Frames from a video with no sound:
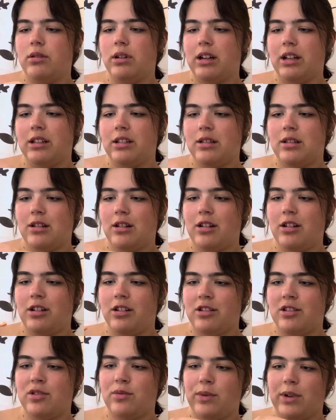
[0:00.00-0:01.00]
I started a
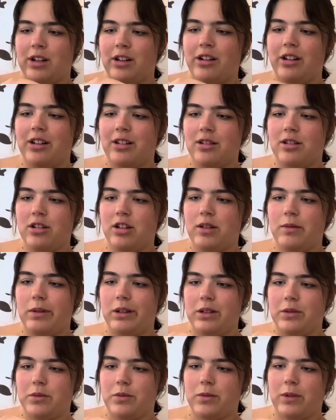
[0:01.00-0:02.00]
sweater yesterday
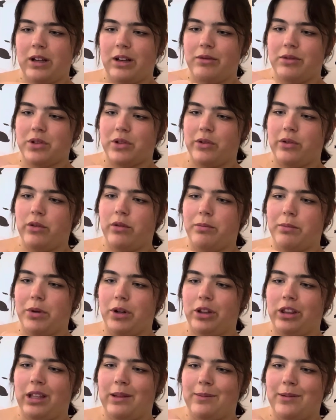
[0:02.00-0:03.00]
because I was going to a
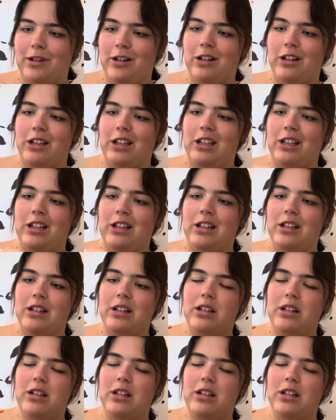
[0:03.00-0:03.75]
birthday party